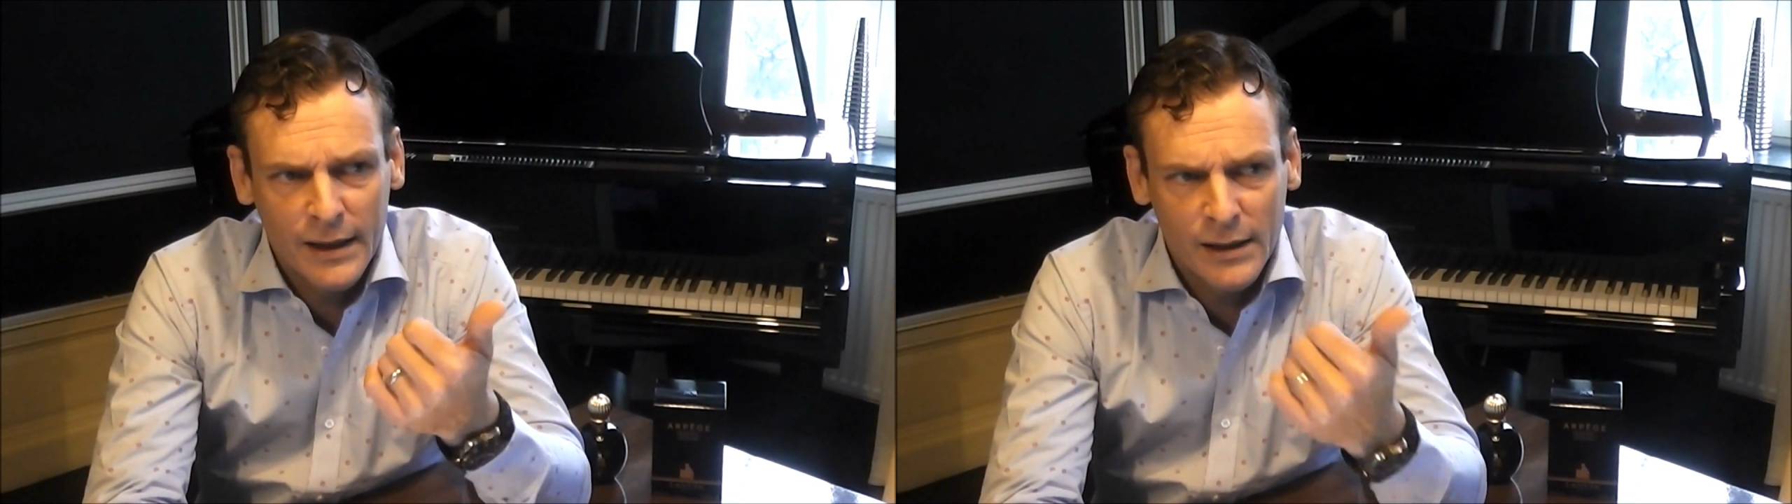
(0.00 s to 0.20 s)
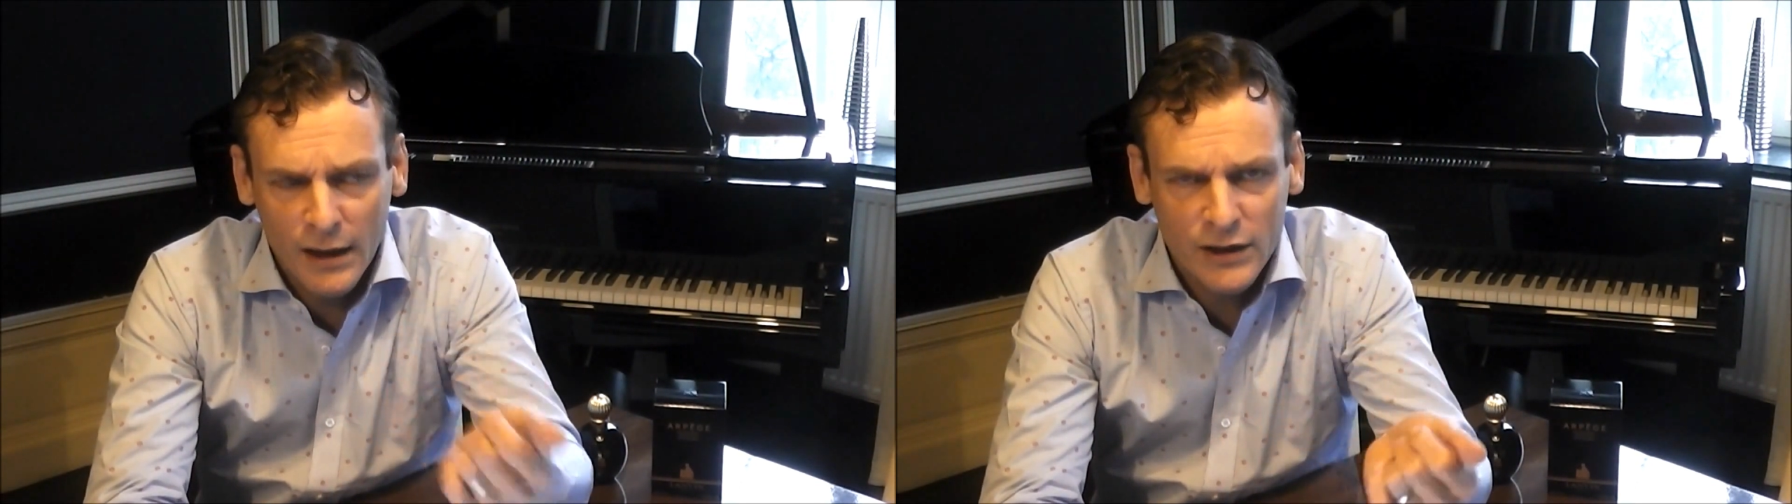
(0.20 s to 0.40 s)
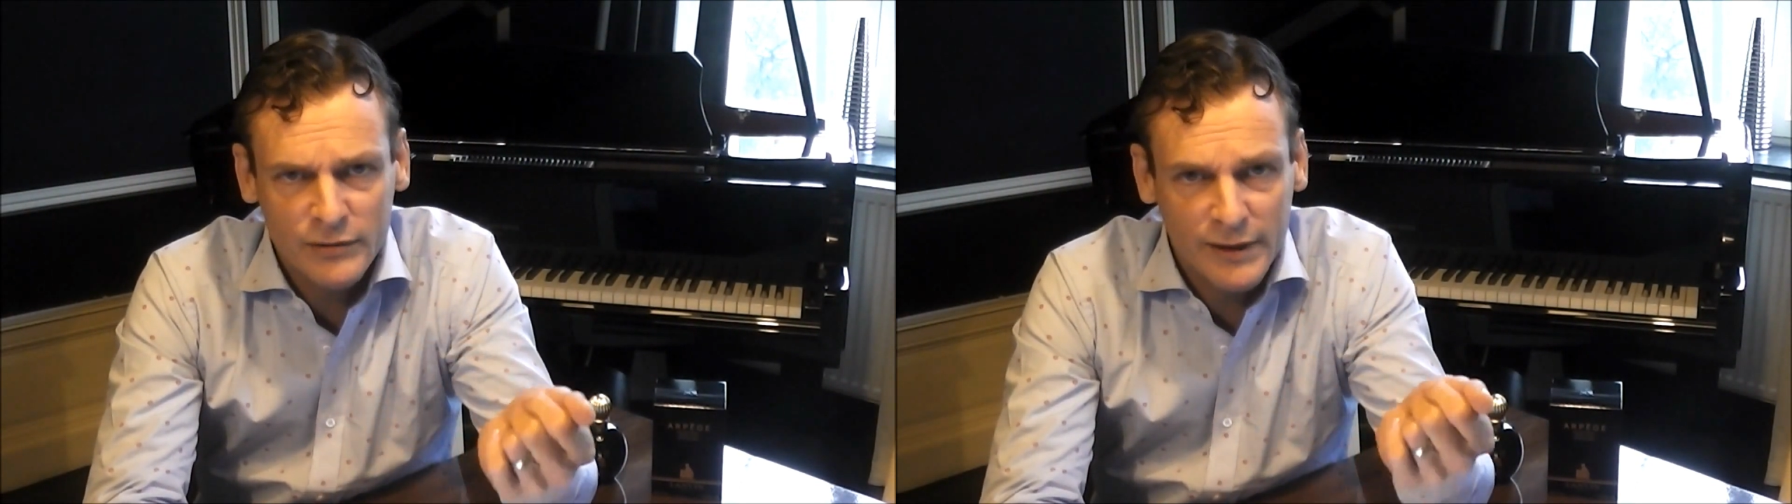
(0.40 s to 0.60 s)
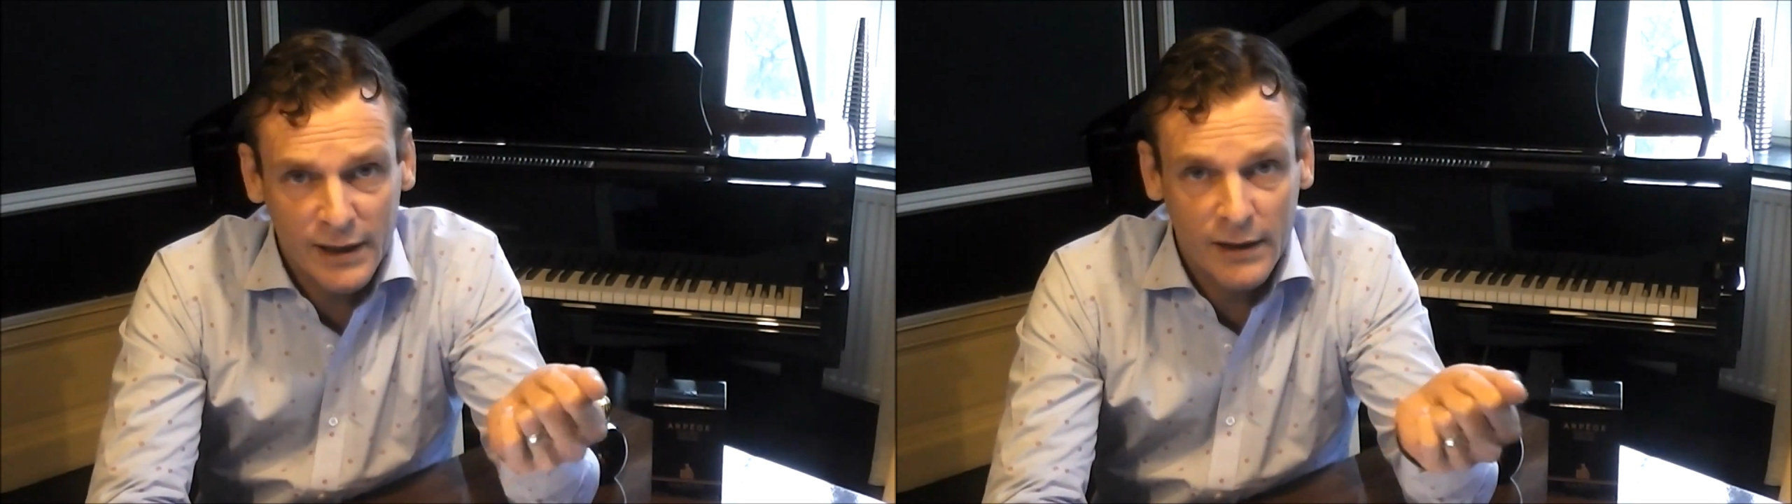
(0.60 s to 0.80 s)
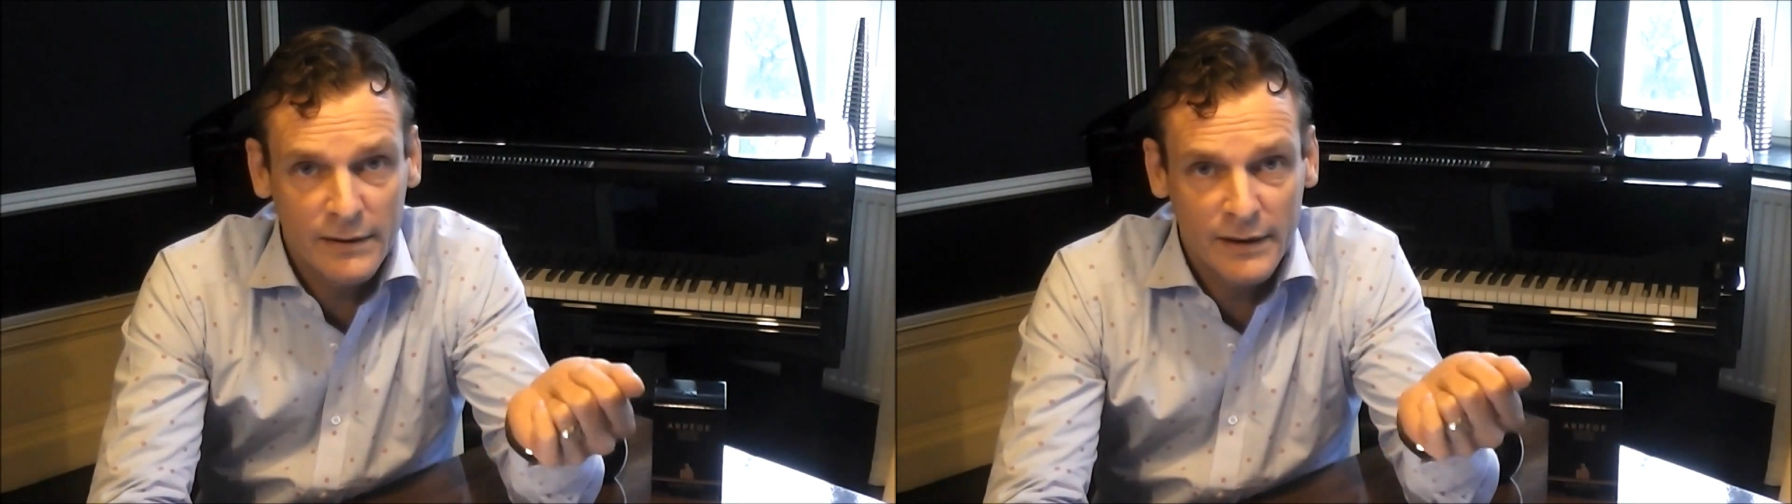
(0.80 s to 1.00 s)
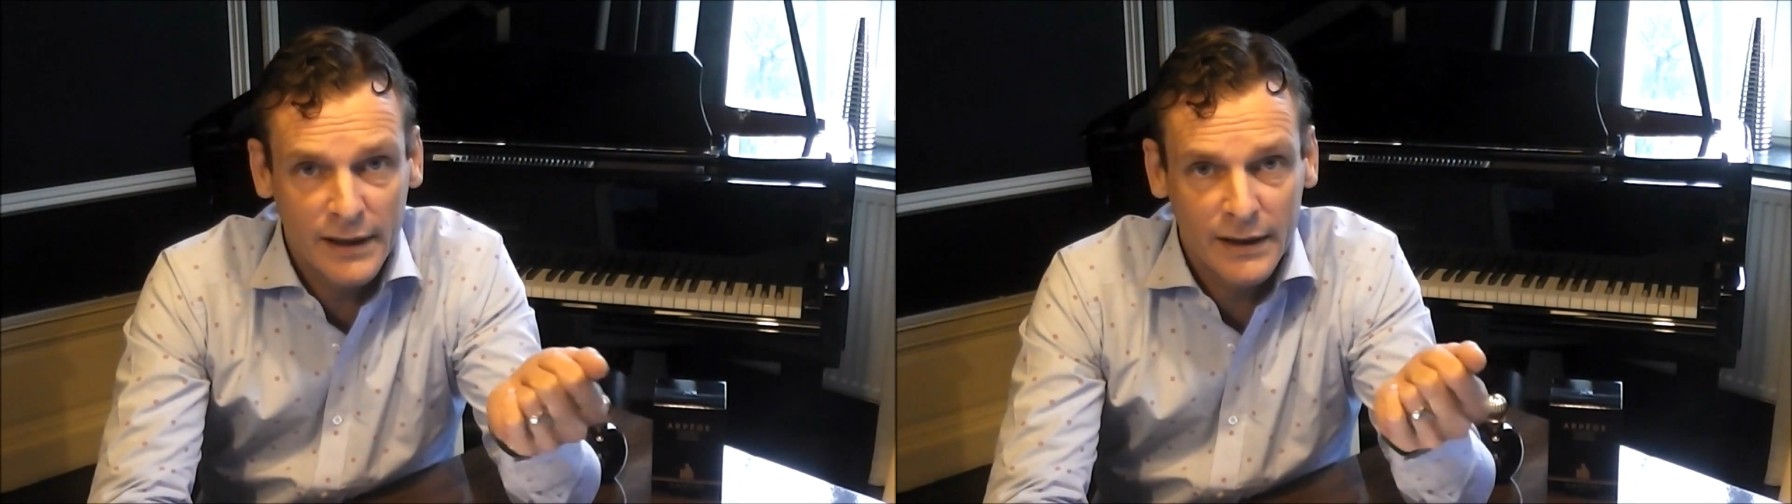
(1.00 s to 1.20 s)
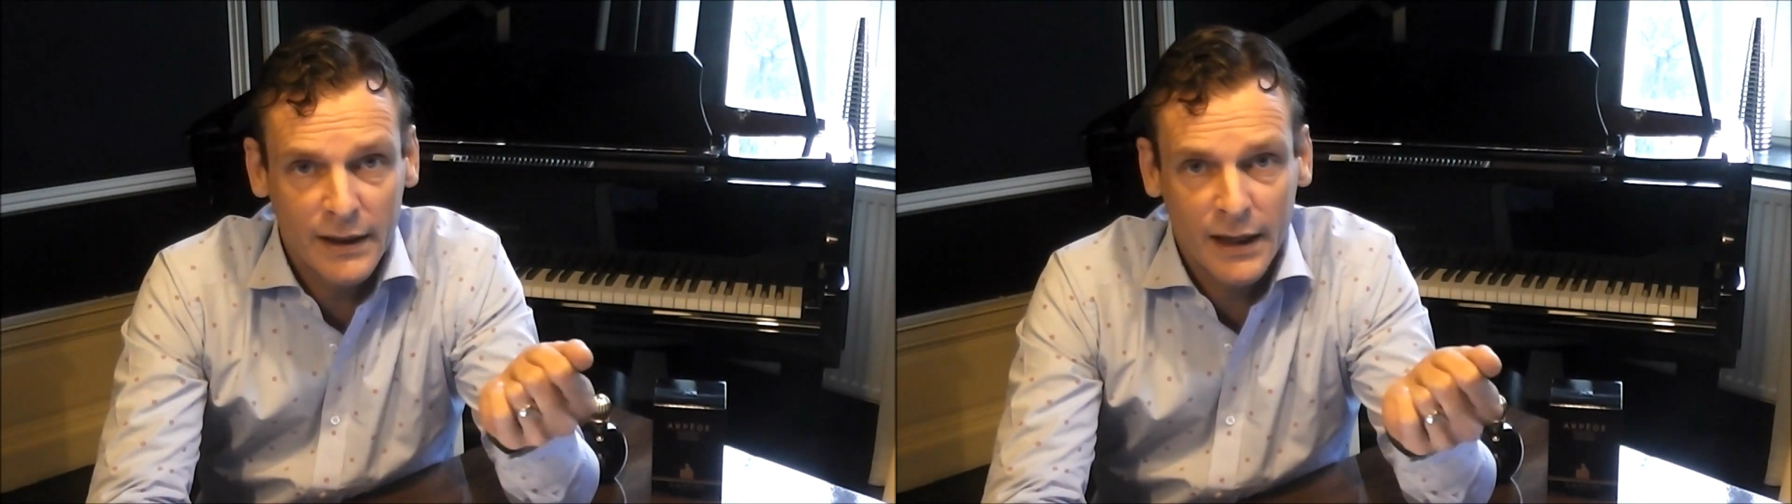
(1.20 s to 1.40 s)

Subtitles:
luxury clothing